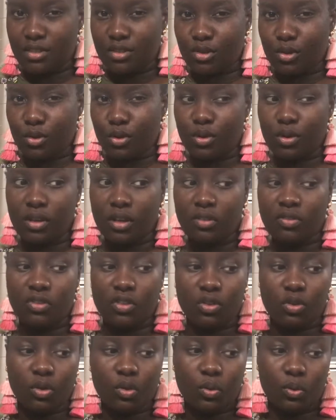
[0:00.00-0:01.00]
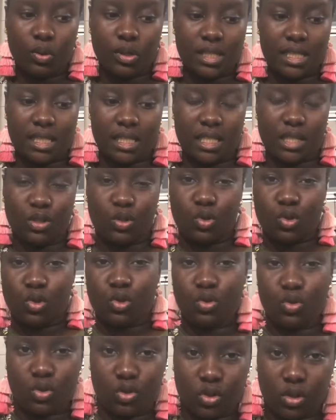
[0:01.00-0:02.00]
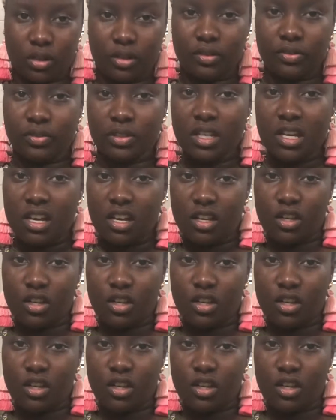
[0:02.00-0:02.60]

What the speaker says: so if you don't want it too soft,